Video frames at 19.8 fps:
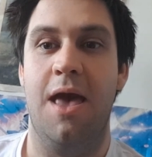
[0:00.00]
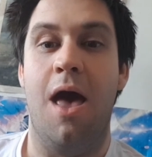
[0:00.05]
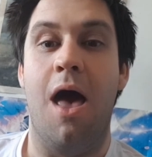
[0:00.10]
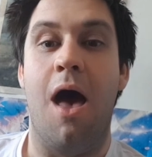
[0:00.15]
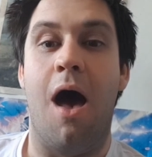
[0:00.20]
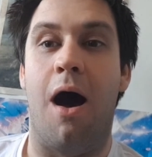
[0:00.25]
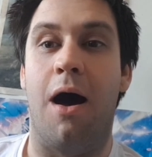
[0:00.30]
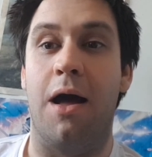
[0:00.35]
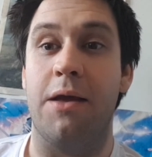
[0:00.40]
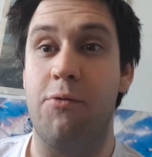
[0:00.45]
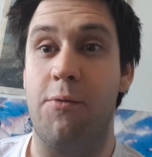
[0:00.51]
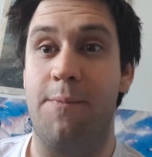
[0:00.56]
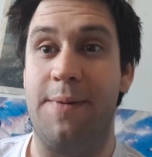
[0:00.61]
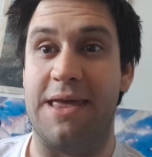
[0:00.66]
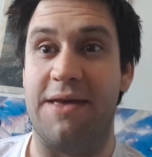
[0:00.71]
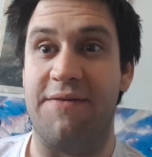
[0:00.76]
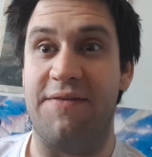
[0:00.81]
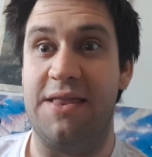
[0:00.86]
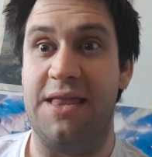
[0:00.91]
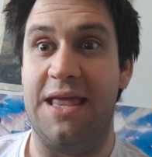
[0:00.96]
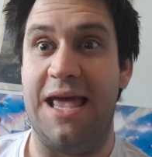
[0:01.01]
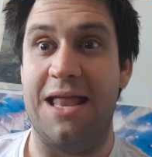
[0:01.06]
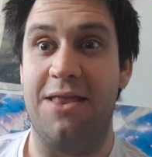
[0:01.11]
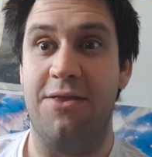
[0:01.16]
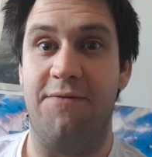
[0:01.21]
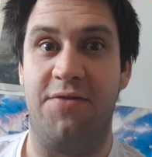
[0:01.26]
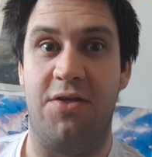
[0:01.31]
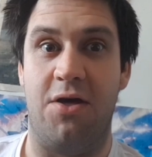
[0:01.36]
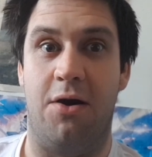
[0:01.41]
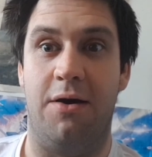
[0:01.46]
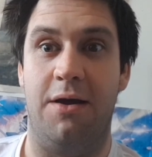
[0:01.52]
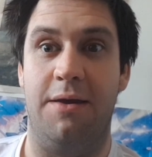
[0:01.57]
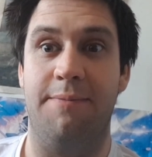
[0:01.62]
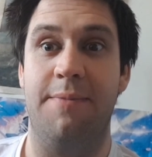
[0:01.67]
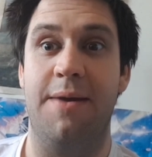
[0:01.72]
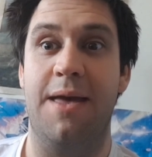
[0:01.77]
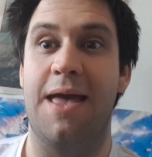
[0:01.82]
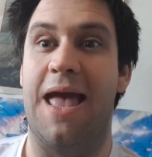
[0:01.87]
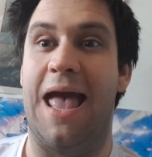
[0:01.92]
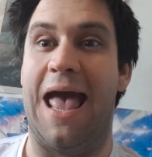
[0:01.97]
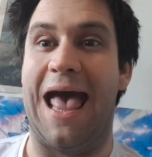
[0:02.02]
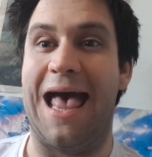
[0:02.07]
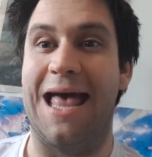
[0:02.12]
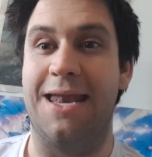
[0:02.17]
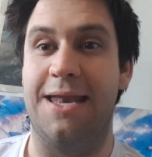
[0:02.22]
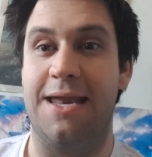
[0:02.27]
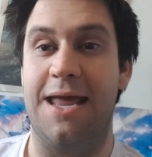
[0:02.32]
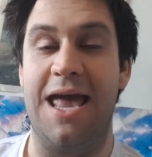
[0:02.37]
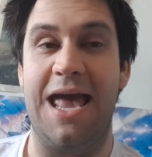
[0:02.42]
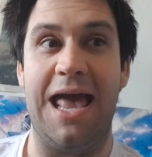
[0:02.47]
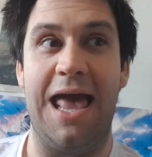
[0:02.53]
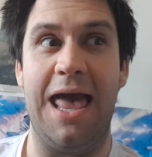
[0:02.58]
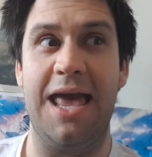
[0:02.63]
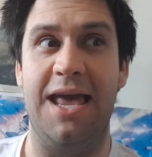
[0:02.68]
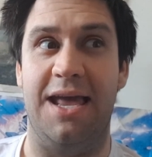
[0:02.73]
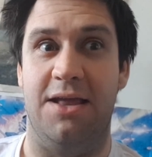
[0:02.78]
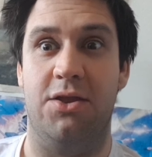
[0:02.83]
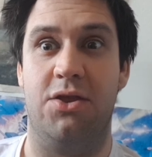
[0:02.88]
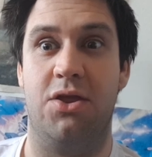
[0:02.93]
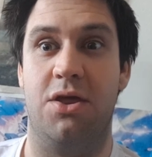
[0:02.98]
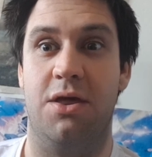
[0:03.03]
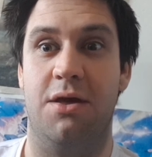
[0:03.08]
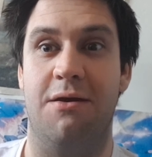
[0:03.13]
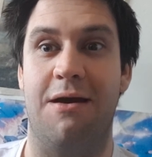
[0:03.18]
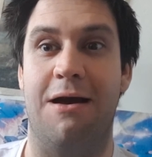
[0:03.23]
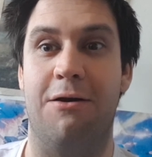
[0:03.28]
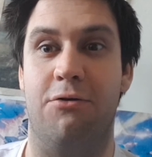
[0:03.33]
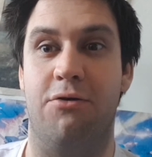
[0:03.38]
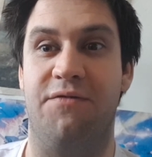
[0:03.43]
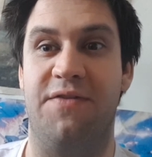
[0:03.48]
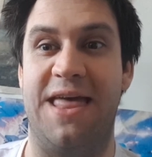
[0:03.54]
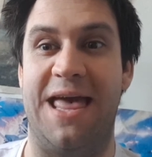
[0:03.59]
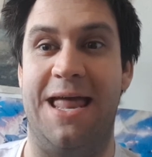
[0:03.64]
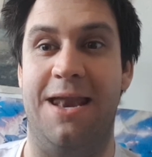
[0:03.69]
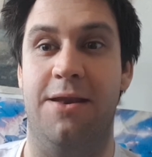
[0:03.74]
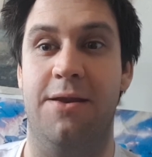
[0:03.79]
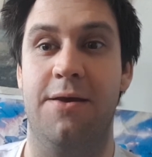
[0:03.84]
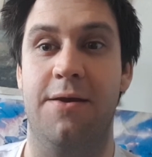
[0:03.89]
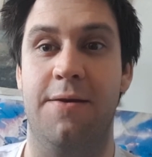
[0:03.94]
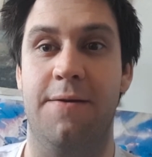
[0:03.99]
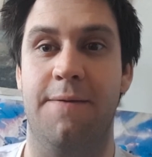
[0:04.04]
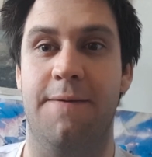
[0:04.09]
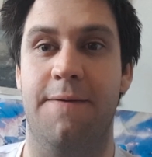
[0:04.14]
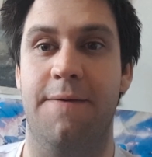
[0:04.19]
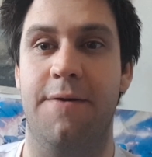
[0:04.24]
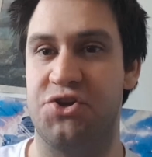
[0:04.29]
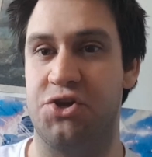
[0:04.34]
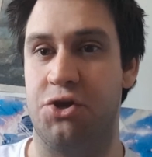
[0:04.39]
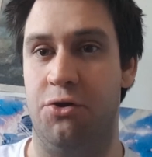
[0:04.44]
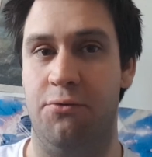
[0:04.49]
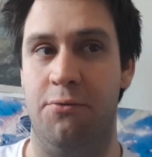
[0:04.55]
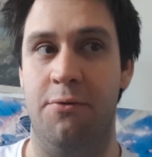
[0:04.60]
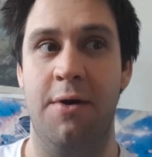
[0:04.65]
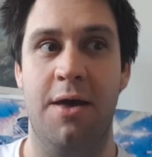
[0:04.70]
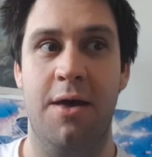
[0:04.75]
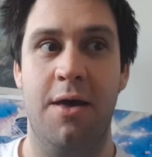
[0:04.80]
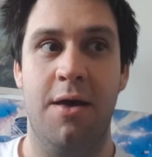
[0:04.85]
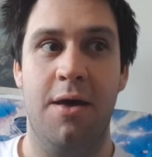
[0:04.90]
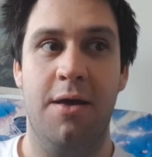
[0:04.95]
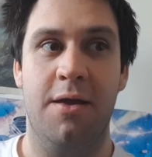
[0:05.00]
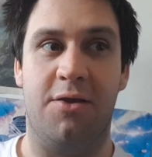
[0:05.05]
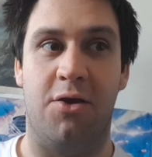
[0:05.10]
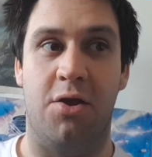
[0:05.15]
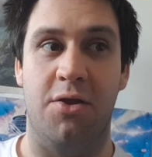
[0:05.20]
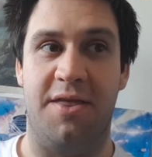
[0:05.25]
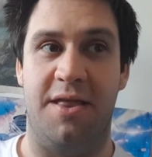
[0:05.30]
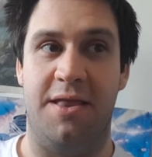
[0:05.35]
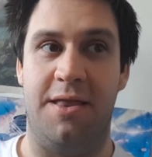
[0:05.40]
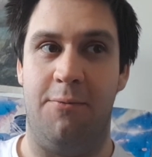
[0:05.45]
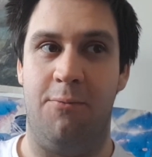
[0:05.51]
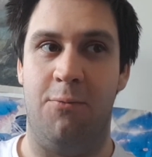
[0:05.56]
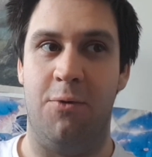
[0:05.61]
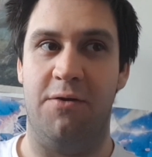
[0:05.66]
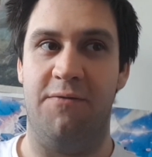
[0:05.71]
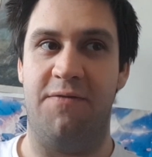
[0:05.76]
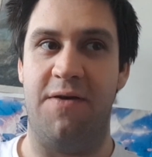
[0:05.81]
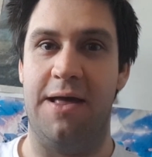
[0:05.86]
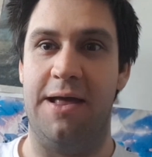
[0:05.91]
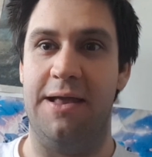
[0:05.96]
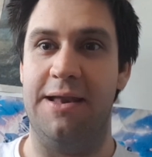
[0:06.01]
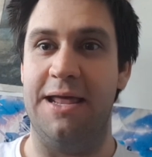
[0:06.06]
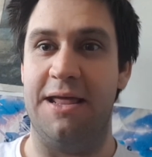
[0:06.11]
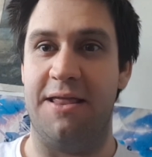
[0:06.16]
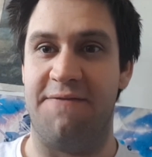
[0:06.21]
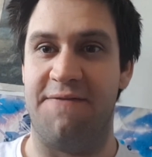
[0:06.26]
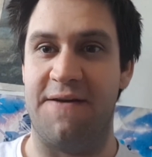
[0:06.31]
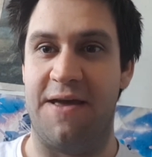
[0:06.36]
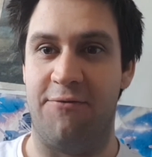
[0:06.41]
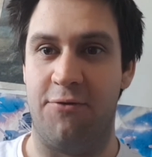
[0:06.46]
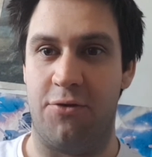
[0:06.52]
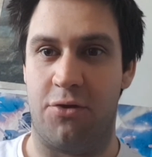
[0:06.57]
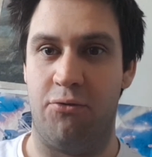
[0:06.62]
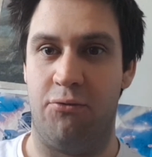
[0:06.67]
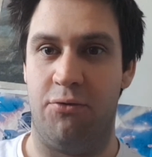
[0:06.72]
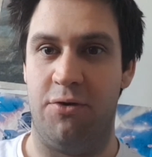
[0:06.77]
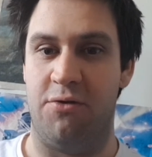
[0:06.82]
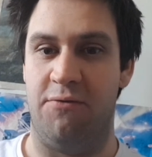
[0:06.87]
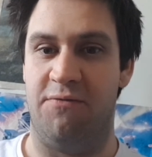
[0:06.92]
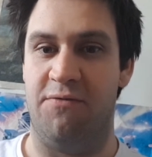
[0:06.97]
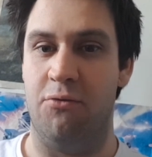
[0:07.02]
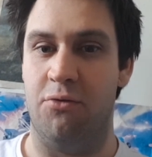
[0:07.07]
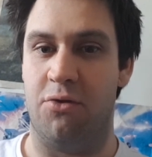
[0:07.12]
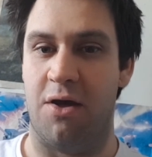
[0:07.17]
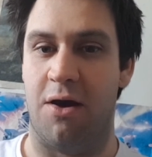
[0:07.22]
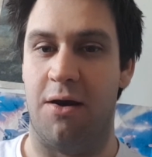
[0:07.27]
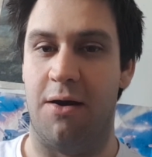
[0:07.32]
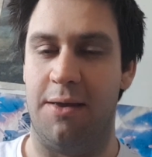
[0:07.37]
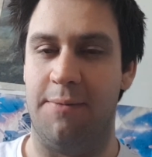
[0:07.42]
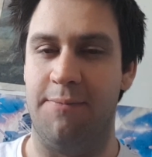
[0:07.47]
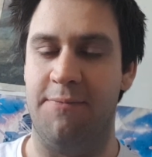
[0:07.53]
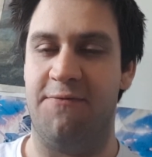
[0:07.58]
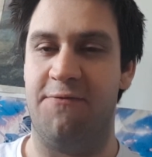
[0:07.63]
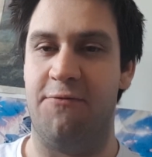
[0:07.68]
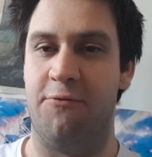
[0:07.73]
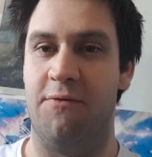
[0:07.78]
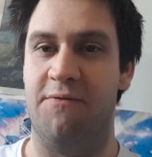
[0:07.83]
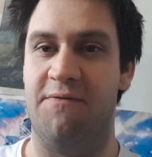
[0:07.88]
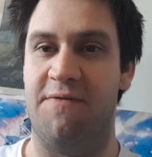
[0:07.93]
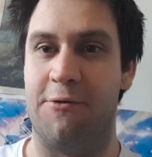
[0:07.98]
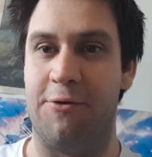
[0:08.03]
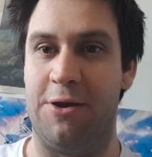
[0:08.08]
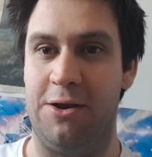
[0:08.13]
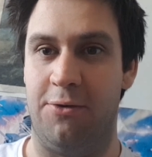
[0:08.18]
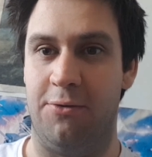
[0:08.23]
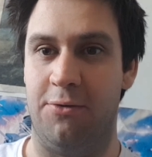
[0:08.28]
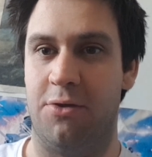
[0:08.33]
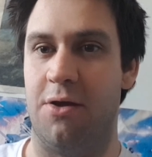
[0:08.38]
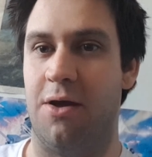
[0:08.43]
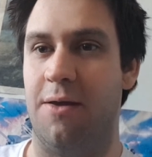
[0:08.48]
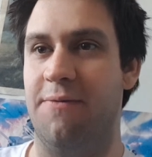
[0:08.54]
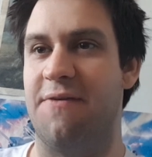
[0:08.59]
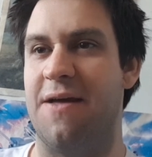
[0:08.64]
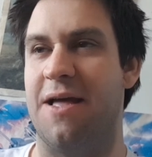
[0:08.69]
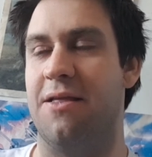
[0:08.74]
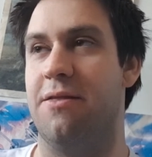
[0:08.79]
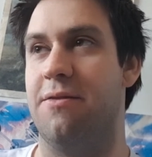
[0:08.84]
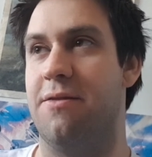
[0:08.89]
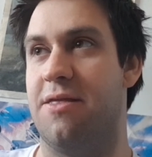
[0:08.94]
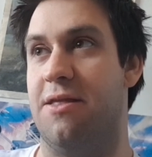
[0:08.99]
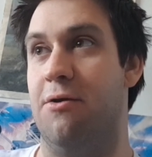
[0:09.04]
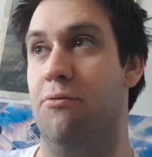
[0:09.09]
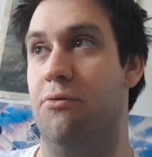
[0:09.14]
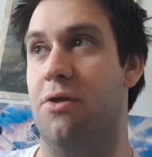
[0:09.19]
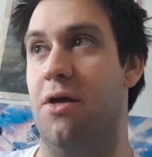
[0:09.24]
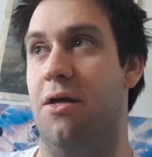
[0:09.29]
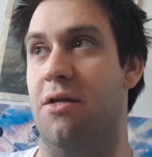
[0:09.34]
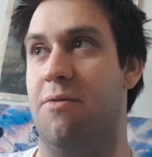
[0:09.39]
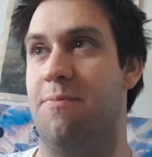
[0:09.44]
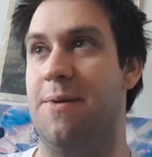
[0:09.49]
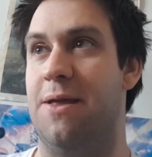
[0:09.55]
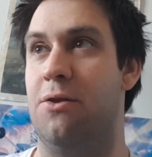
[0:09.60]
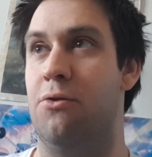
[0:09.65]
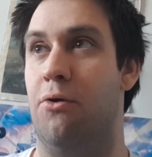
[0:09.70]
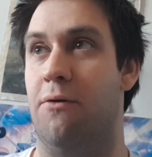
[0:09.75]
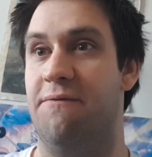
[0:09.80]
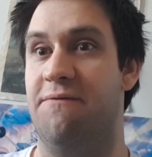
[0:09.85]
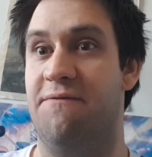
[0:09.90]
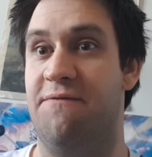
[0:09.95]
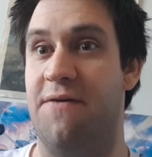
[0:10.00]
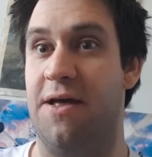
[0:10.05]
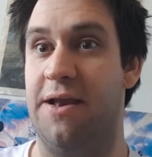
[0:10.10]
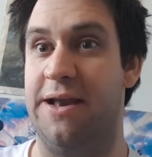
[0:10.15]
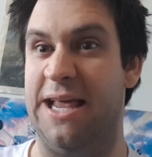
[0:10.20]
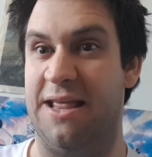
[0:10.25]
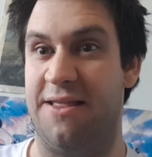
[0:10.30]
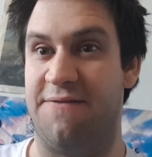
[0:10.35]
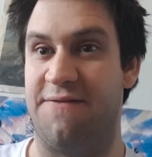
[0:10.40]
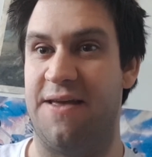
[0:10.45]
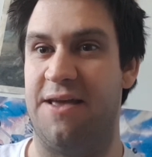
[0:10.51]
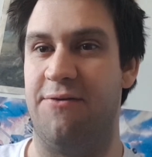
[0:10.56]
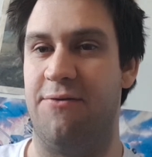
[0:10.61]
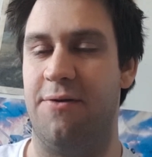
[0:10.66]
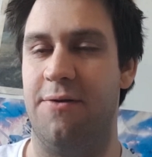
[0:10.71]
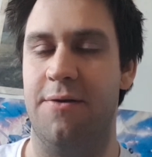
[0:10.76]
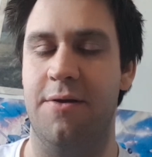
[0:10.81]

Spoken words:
I will be giving The End of Time an 8 out of 10. To consider it one of her least favourite stories of all time for a very long time. In fact, still does, but not the least favourite.